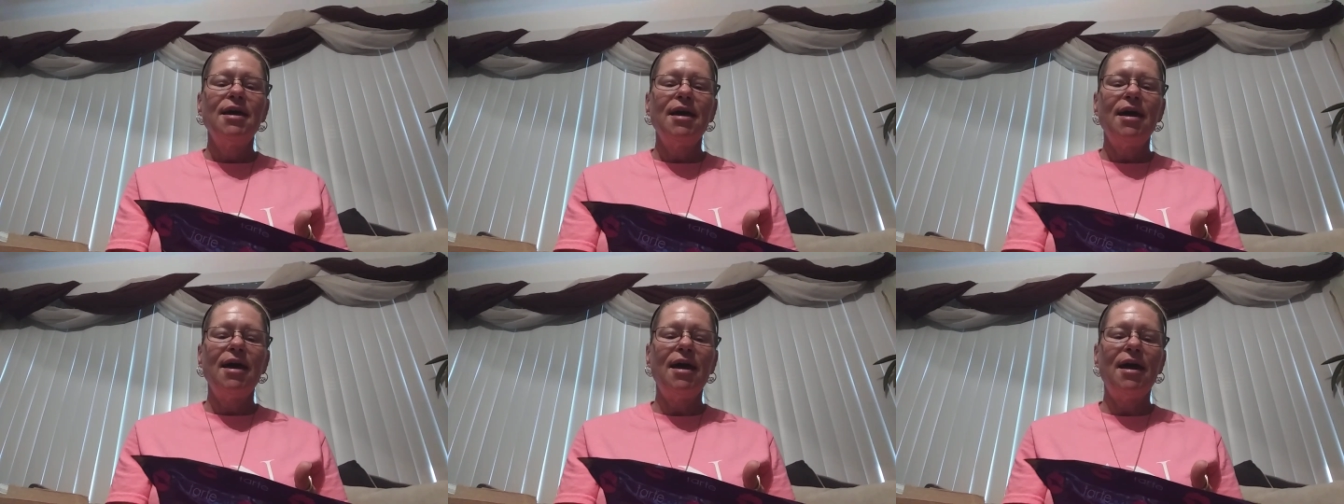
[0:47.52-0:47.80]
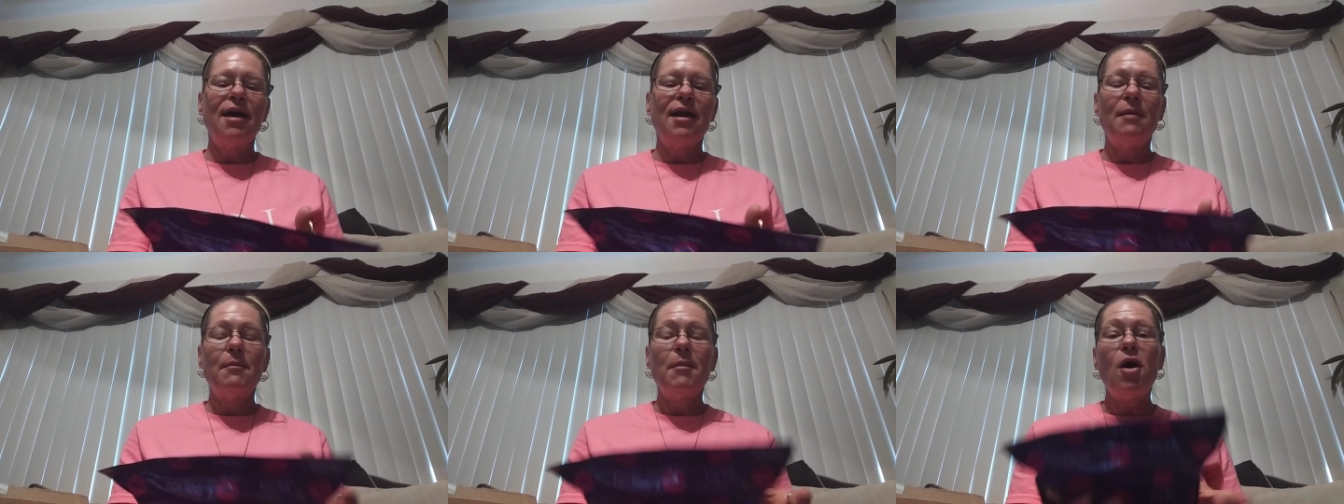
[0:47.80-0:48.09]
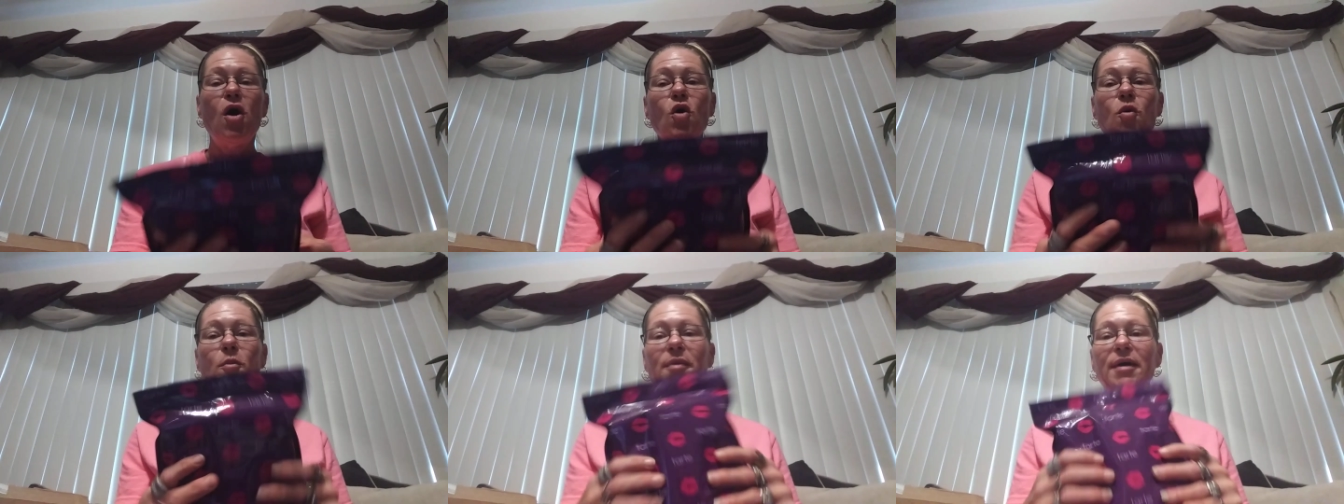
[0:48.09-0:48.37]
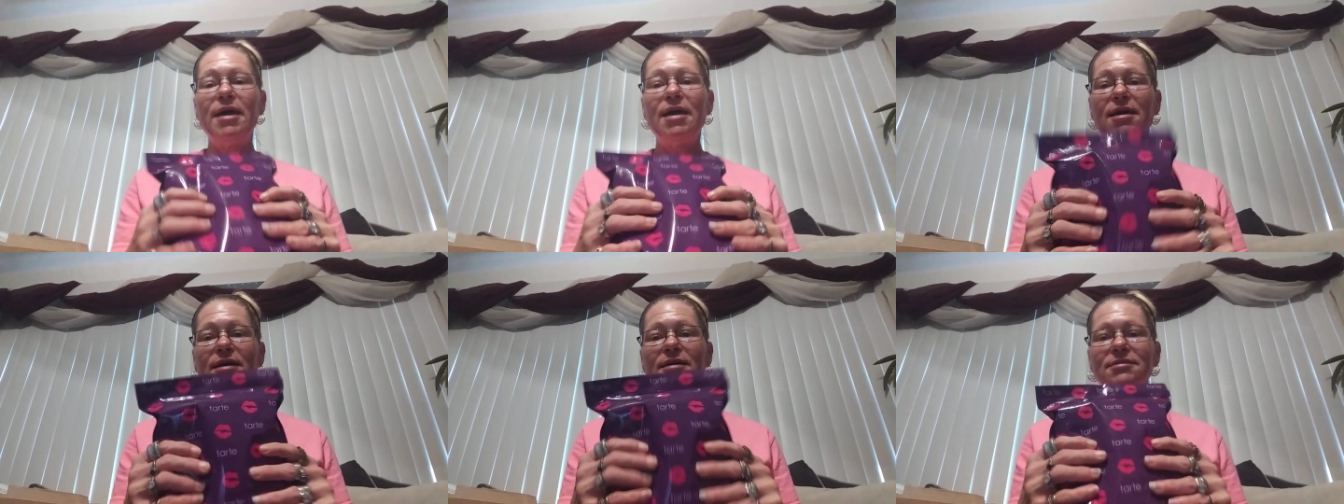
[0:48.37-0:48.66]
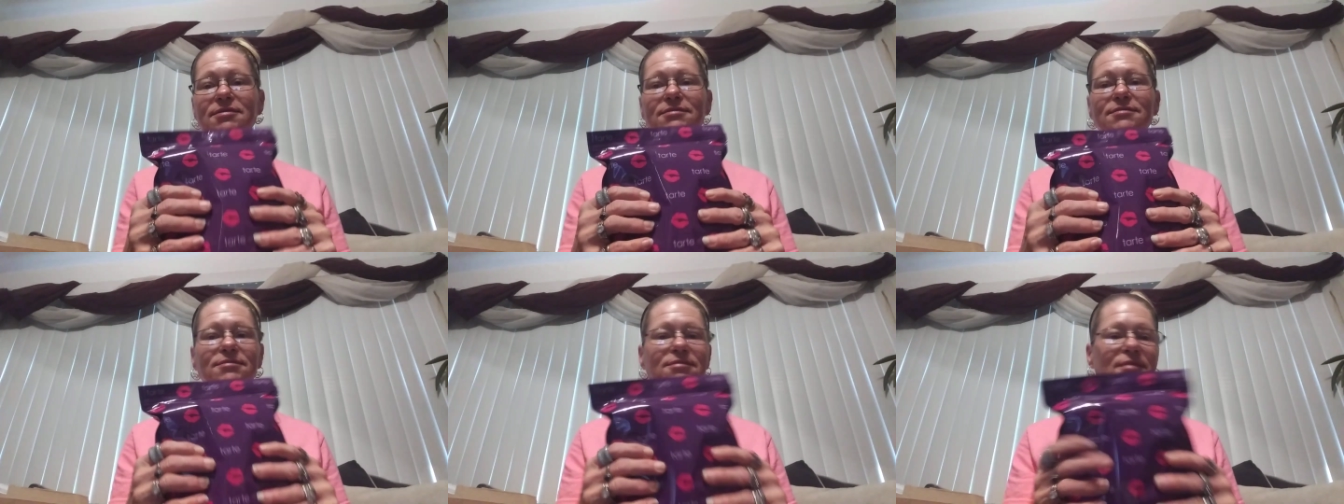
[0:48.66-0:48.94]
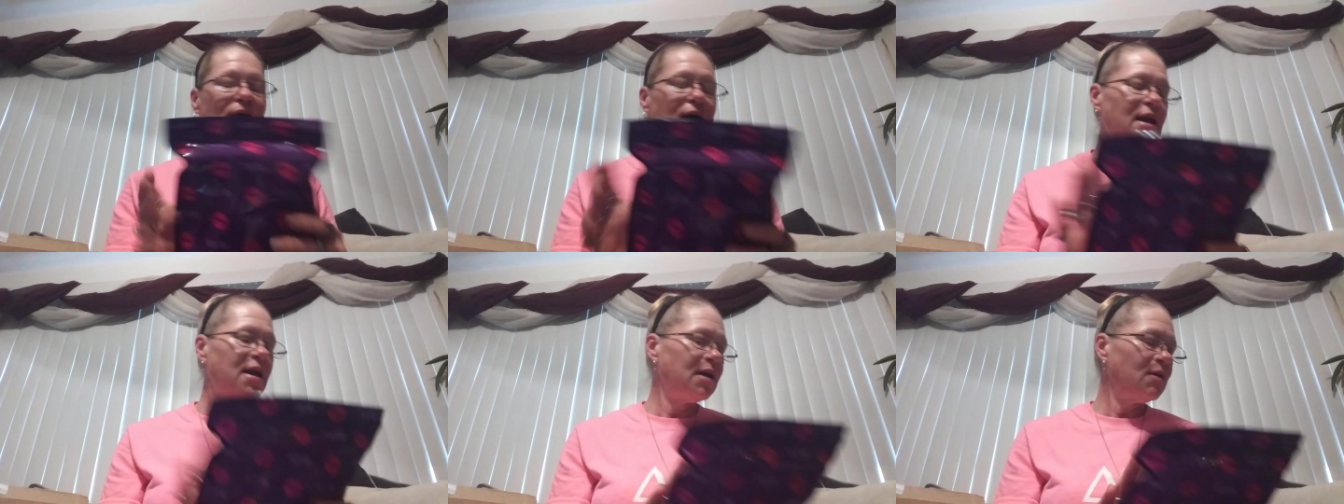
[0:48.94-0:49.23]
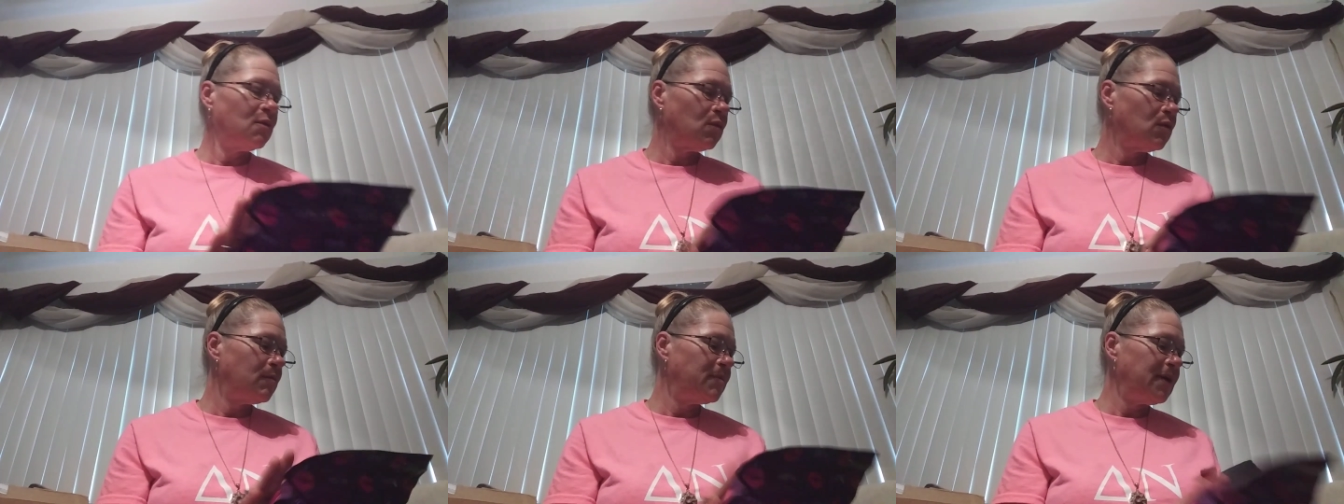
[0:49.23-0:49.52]
and I'm hoping that
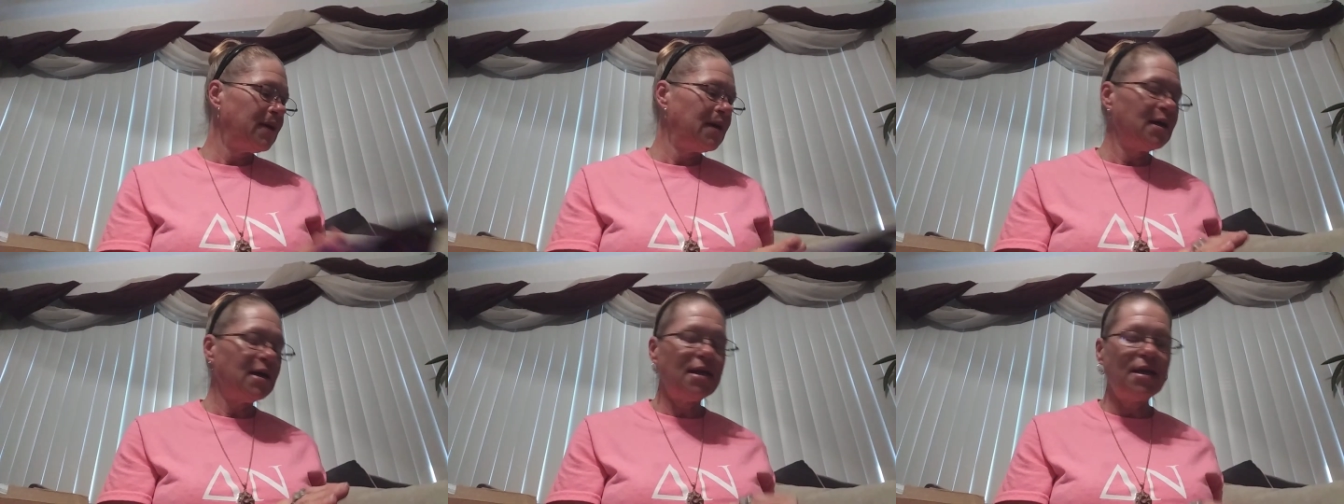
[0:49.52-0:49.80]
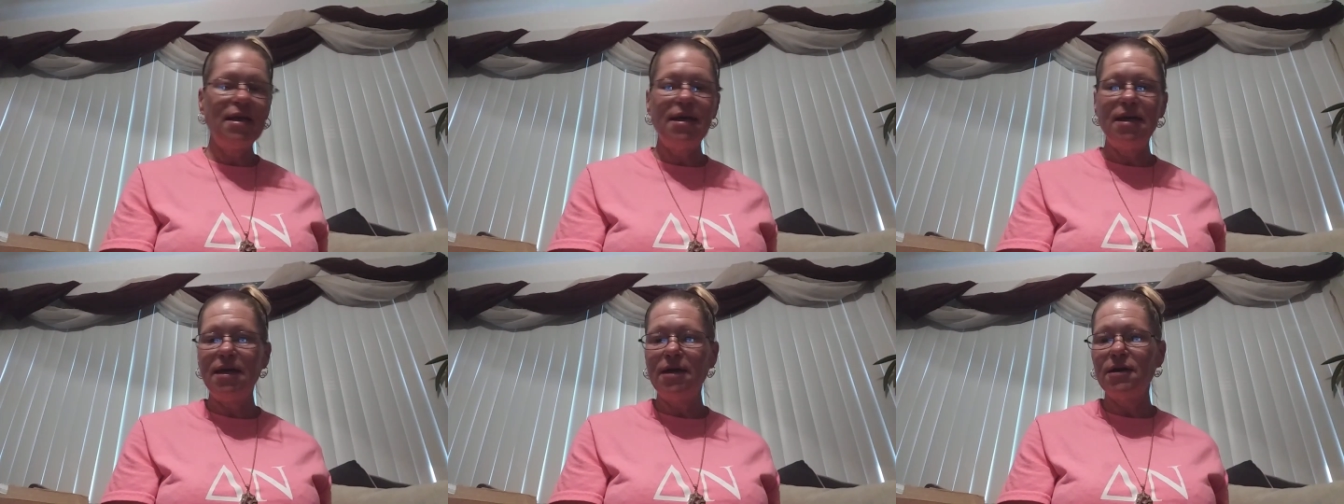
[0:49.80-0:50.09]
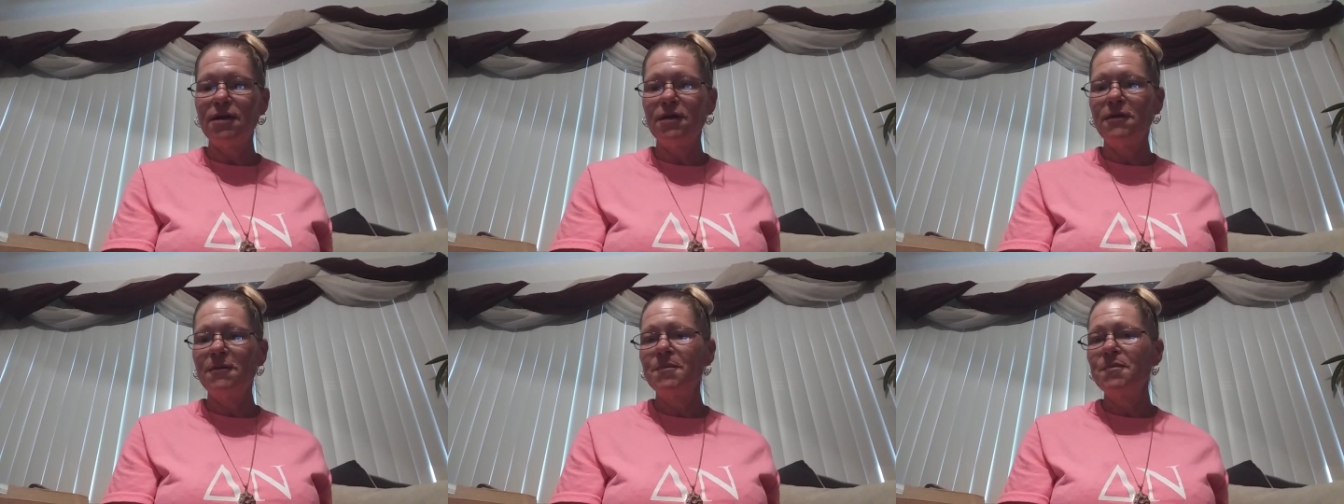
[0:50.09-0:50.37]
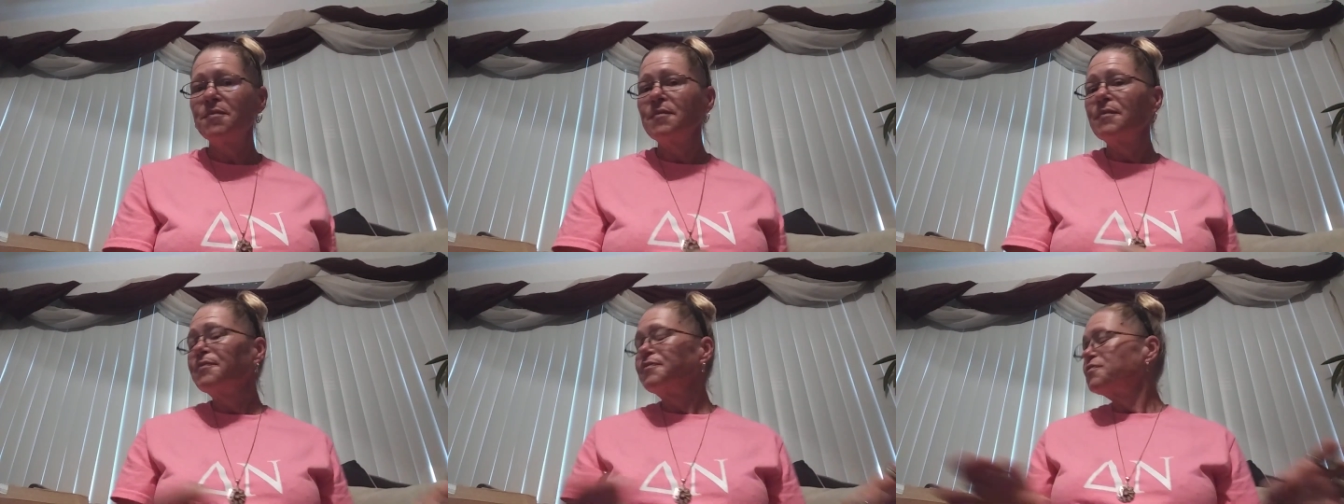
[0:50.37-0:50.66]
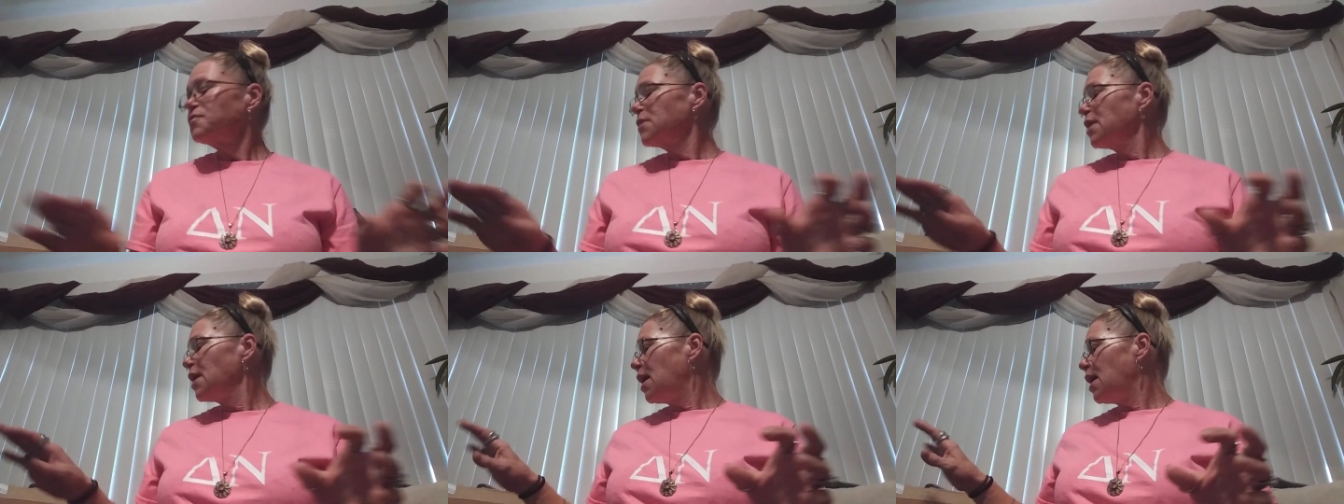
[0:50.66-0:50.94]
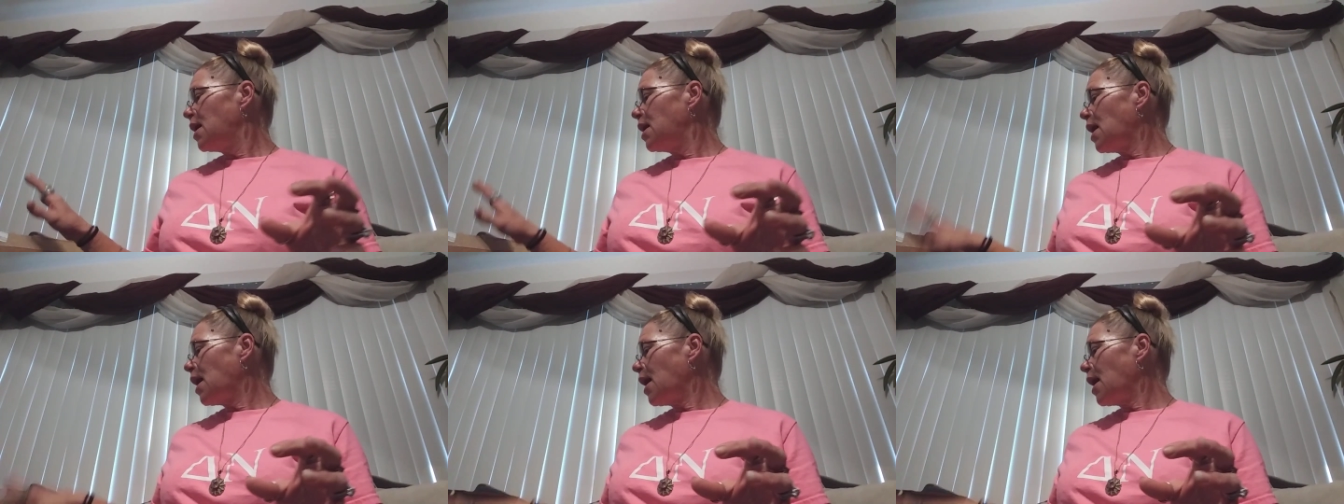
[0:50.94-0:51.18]
it will be in here. And